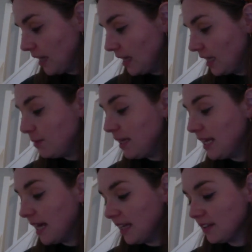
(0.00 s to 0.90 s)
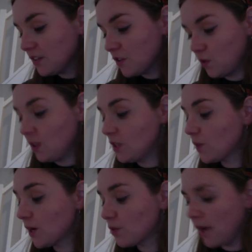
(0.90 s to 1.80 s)
In Milan, the streets
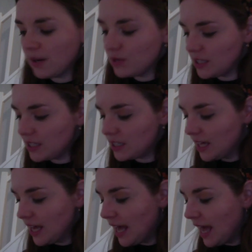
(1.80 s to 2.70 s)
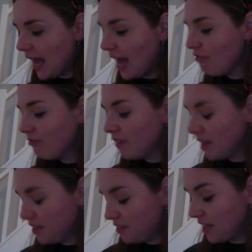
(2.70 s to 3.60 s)
were crowded.
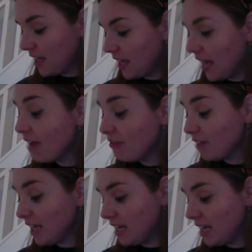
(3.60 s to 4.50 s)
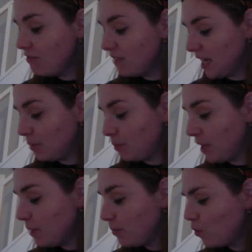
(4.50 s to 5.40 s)
Every evening,
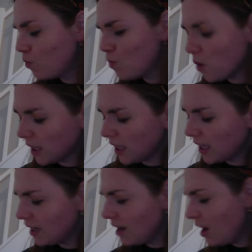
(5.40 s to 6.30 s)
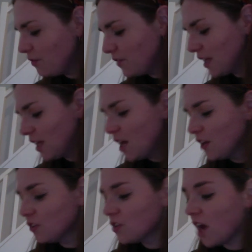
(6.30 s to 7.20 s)
people walking, laughing,
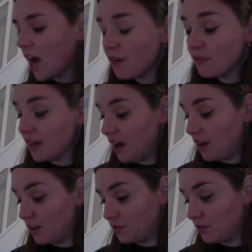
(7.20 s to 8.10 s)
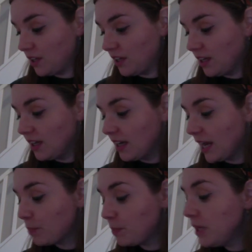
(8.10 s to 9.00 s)
not half alive,
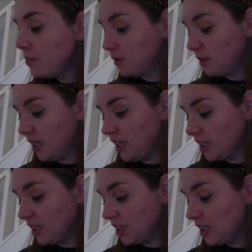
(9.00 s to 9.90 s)
like people here.